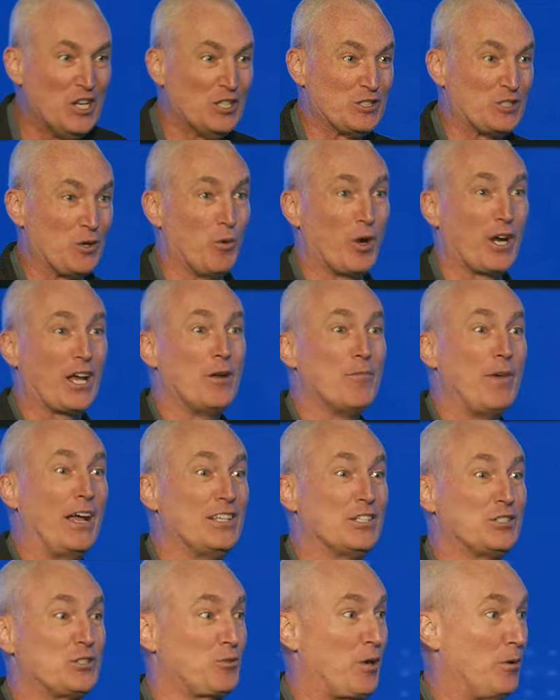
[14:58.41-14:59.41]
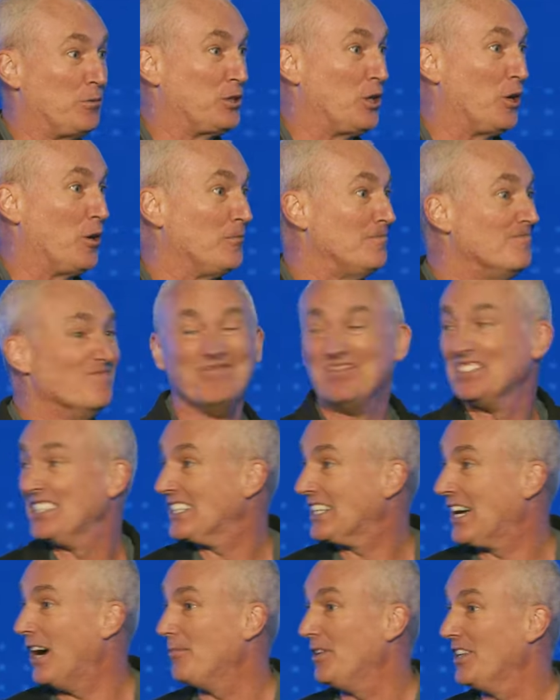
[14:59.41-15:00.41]
So we're gonna make this scripture
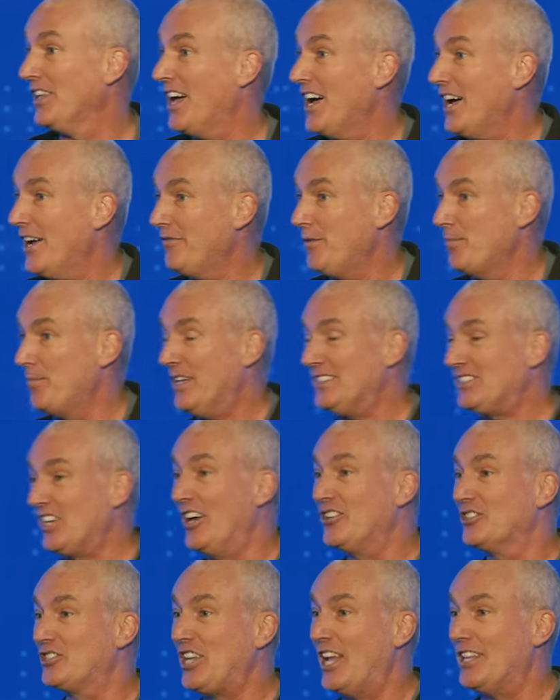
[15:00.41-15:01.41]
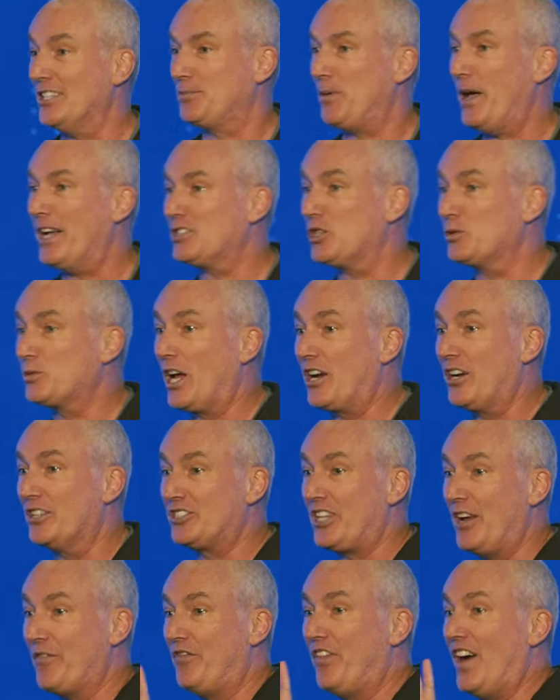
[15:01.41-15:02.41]
come alive a bit. To understand this passage, you've got to
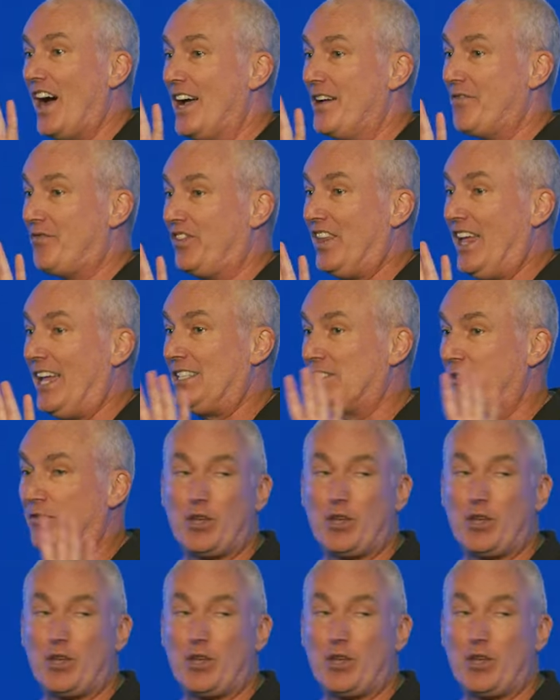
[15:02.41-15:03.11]
understand five things.